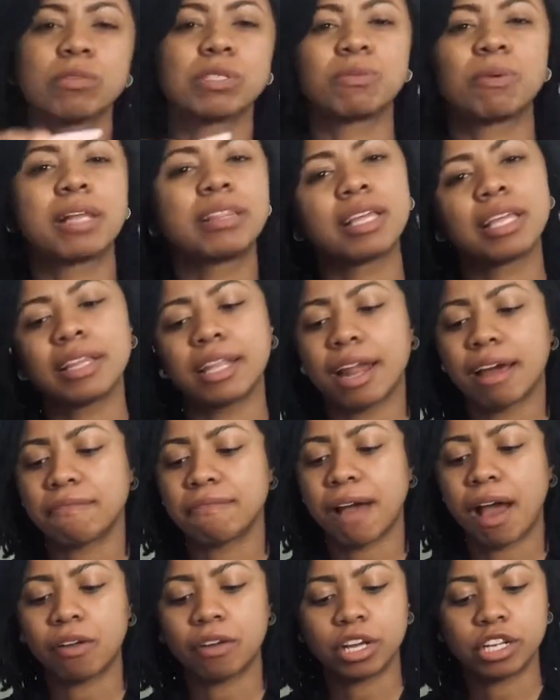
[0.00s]
one thing that I
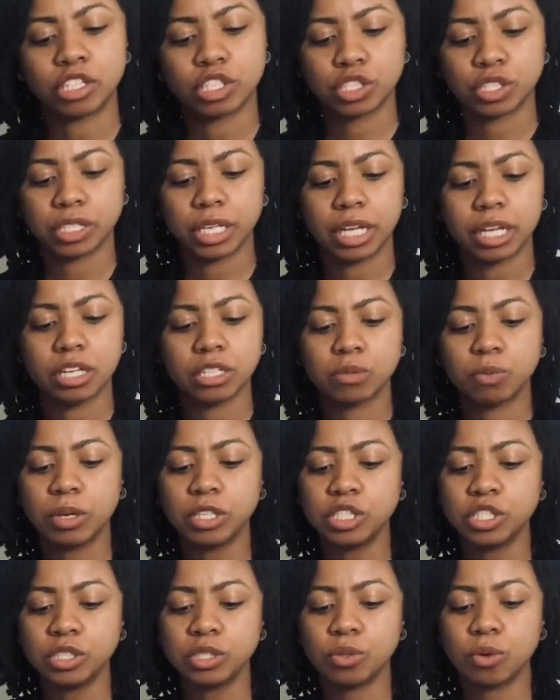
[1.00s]
found interesting, because
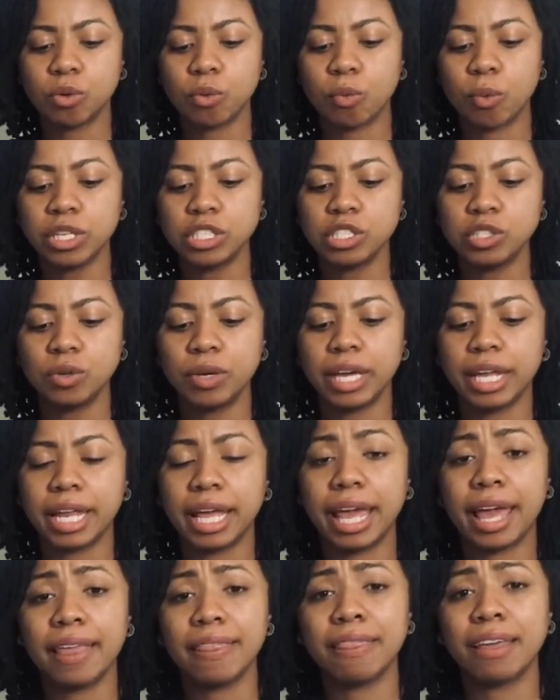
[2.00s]
once you get
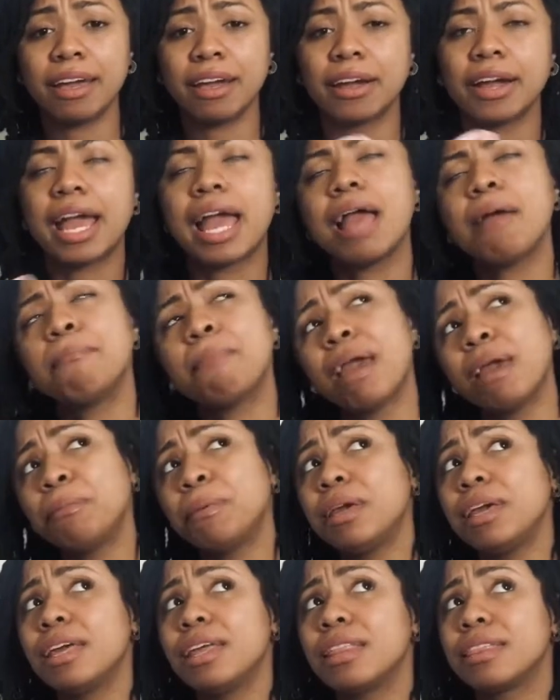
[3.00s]
it in there, and
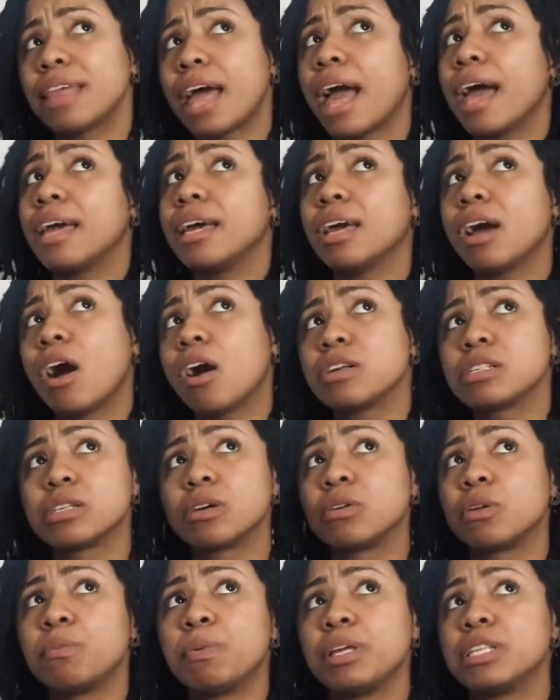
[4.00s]
maybe that
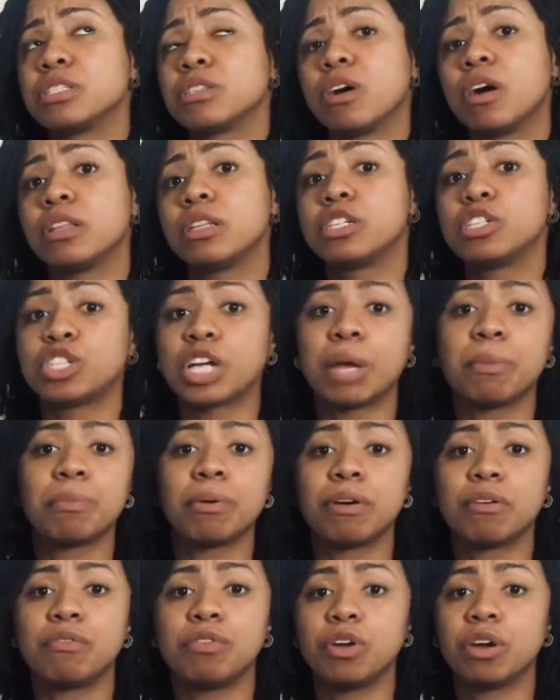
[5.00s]
also depends on the shape
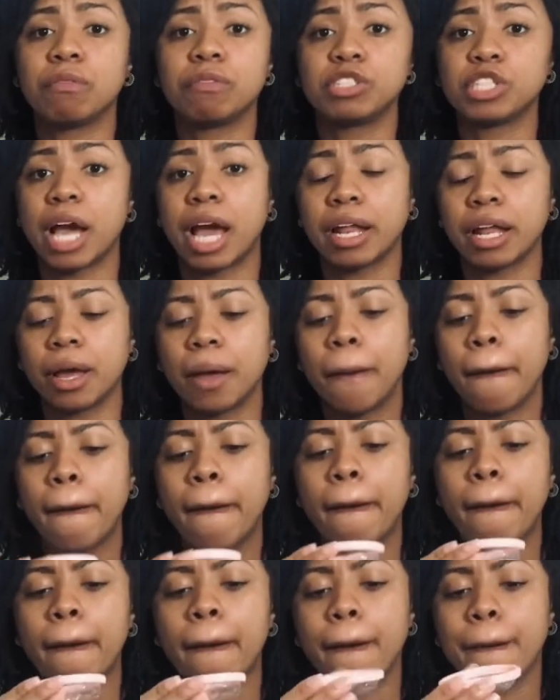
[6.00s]
of your vagina,
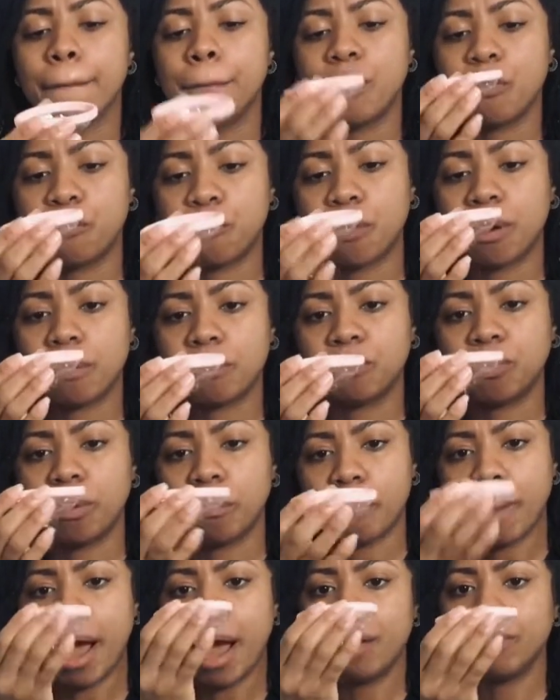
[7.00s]
but for
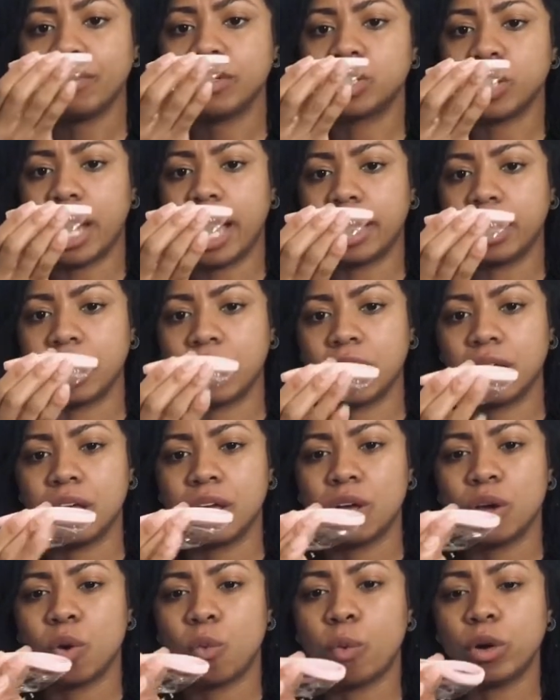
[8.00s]
my vagina,
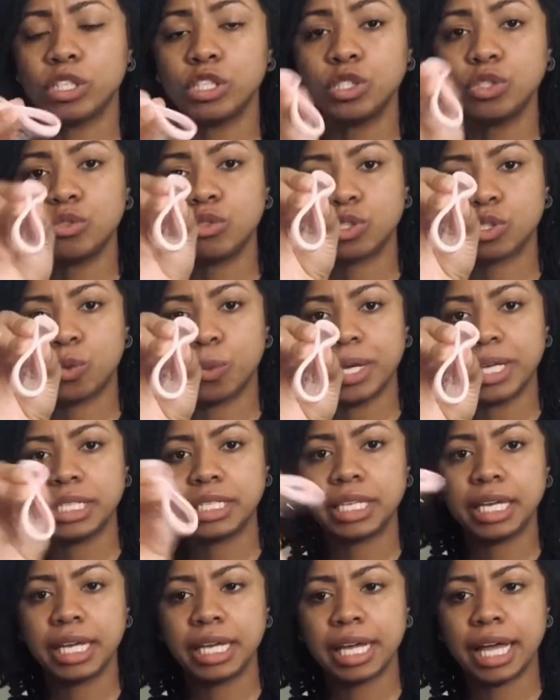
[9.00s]
once you
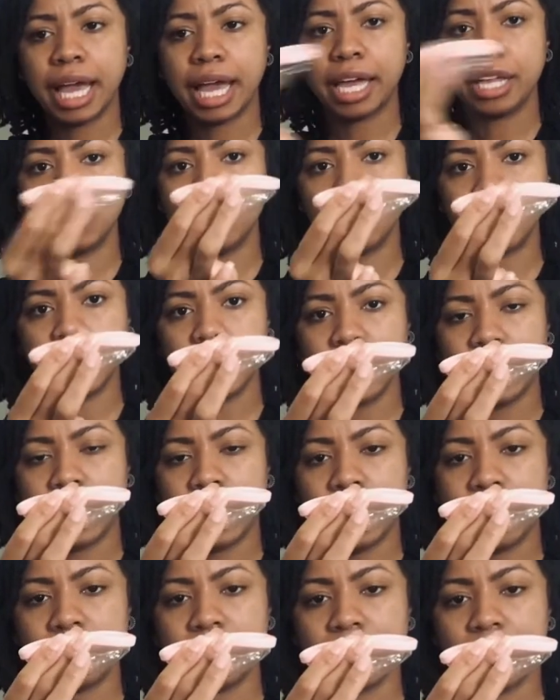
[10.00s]
squeeze it and you get it
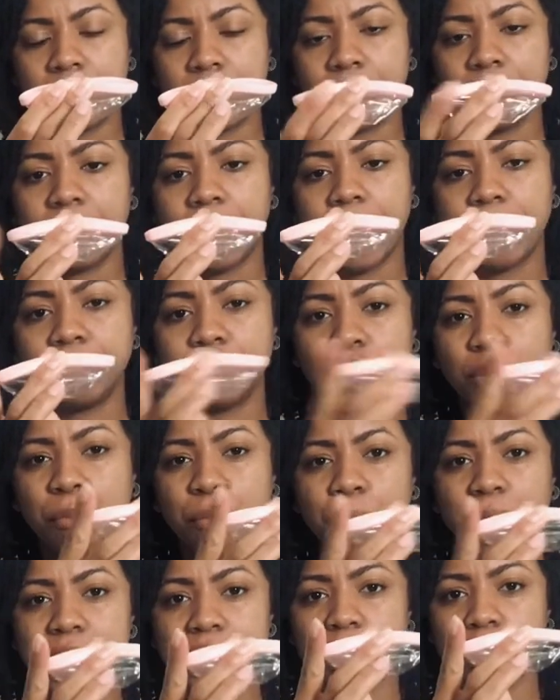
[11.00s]
in there and then you
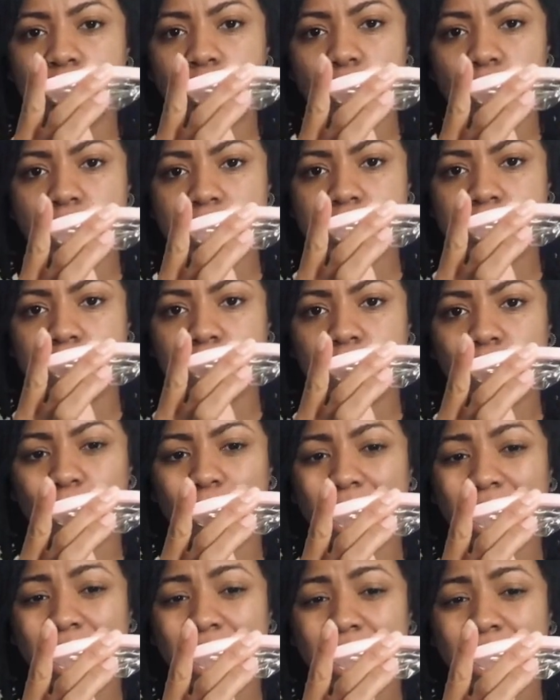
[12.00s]
press it the rest of the
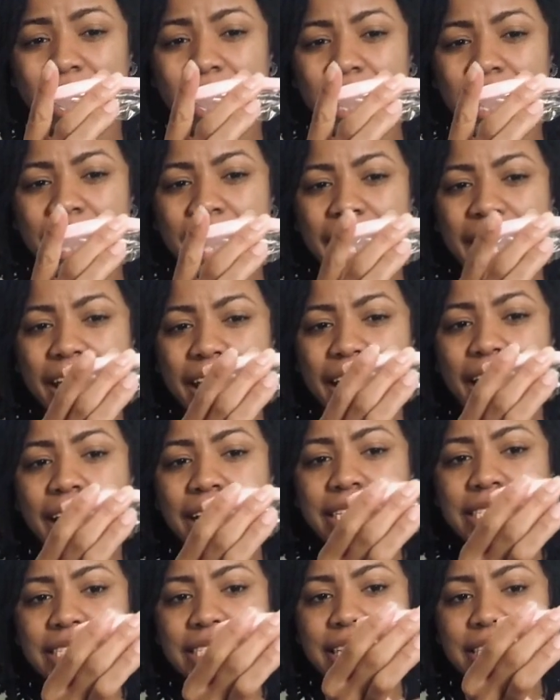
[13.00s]
way, it
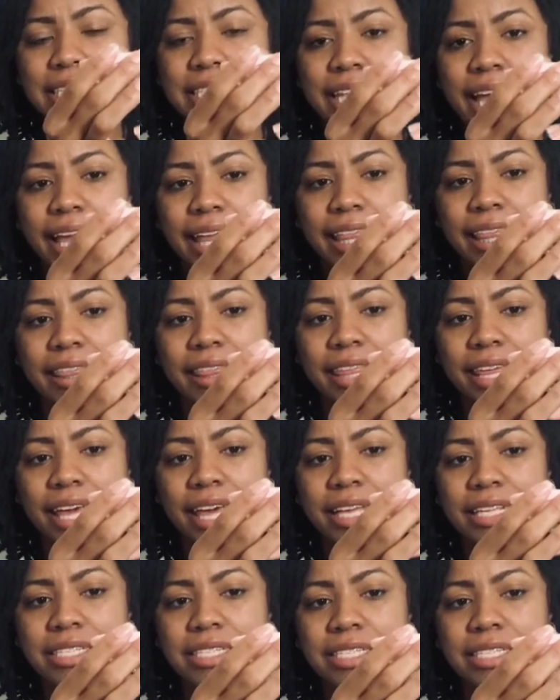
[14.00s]
kind of sits like
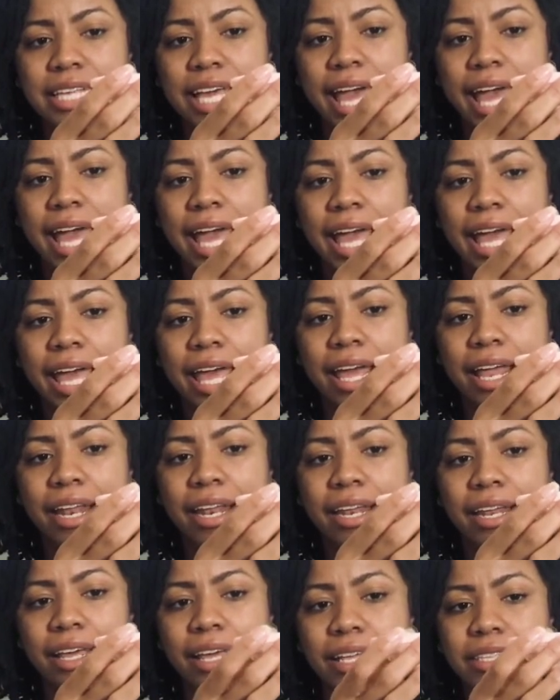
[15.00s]
this,
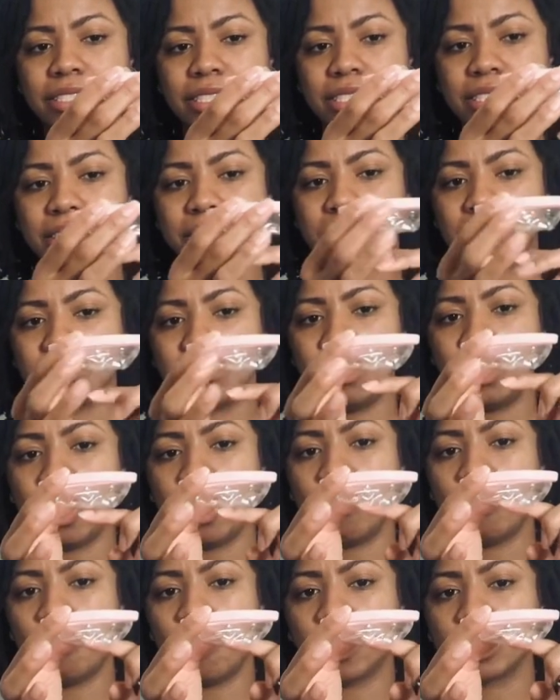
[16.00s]
and it's, you
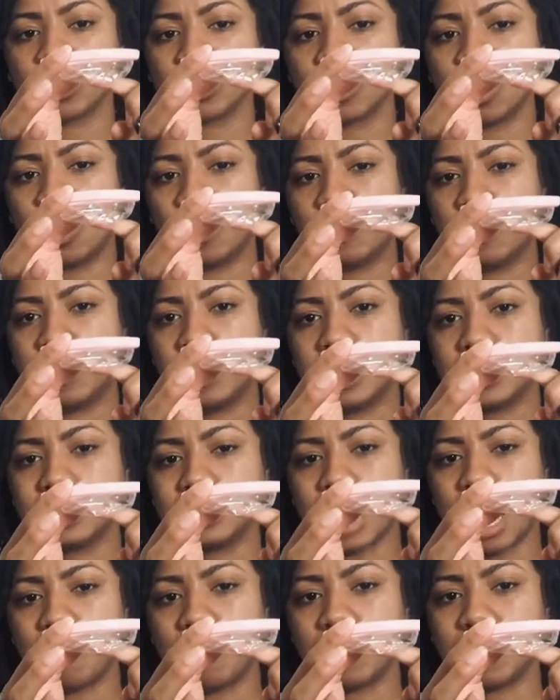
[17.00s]
know, more so this
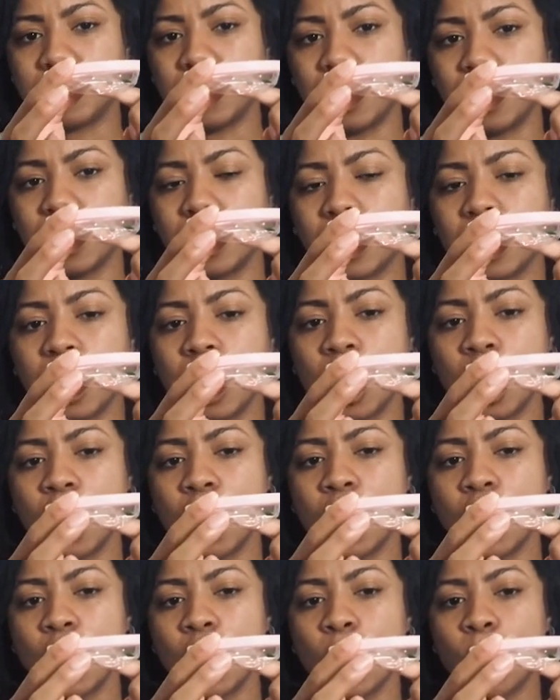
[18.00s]
type of thing,
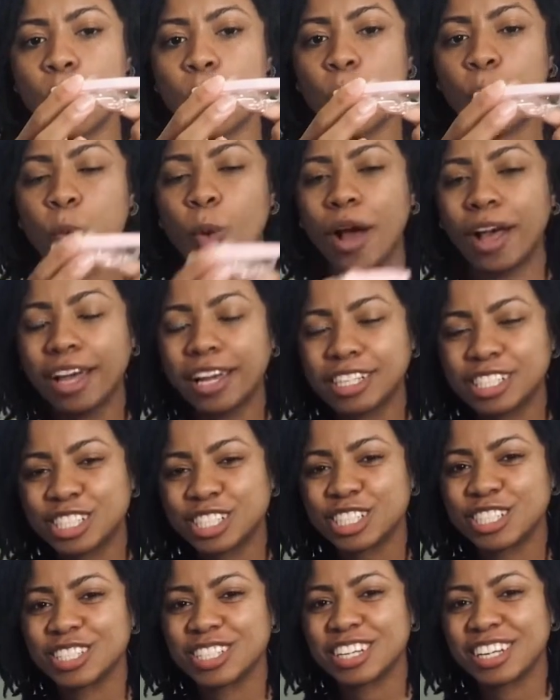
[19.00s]

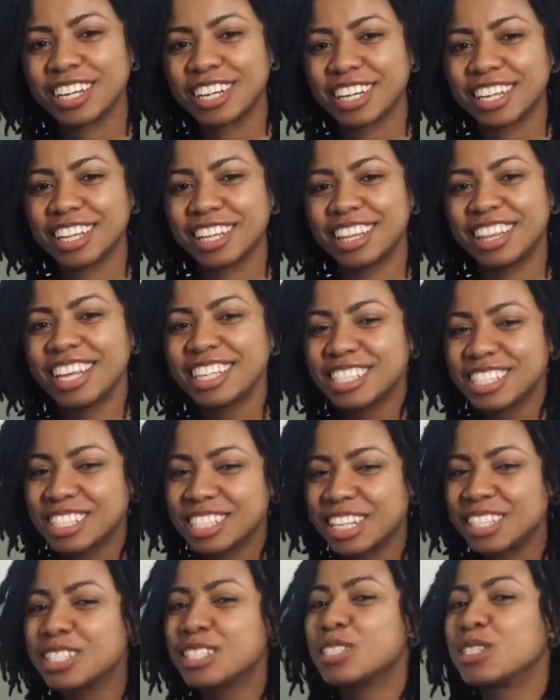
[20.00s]
which this
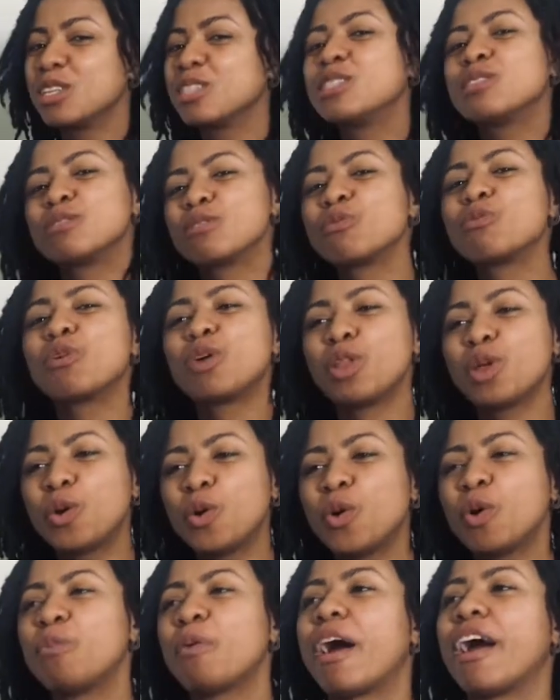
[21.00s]
is a really
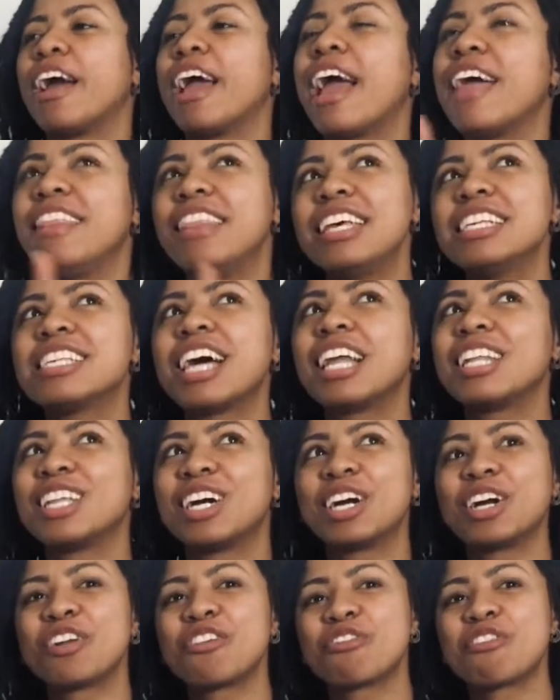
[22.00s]
cool part. And this I
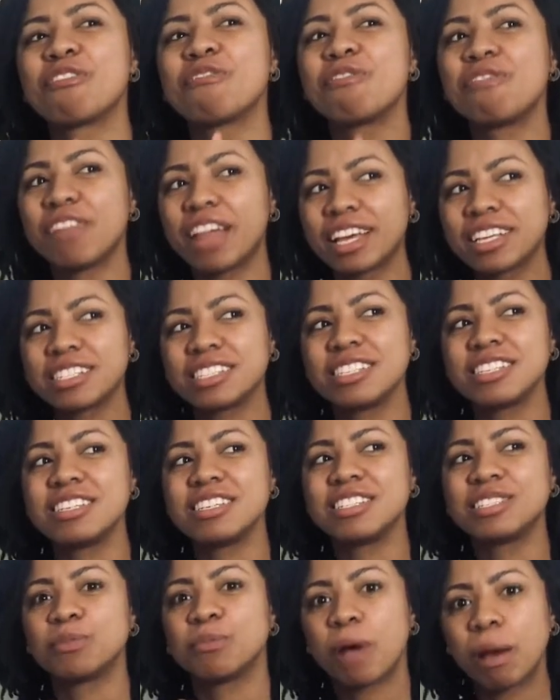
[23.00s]
learned from
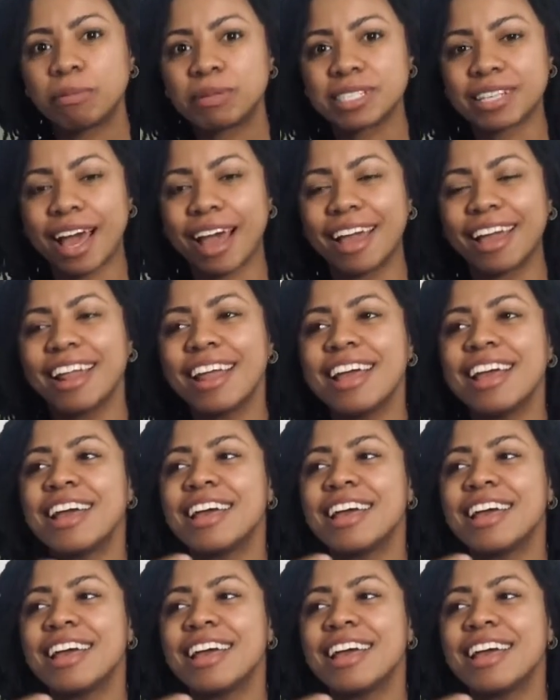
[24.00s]
Flex's website.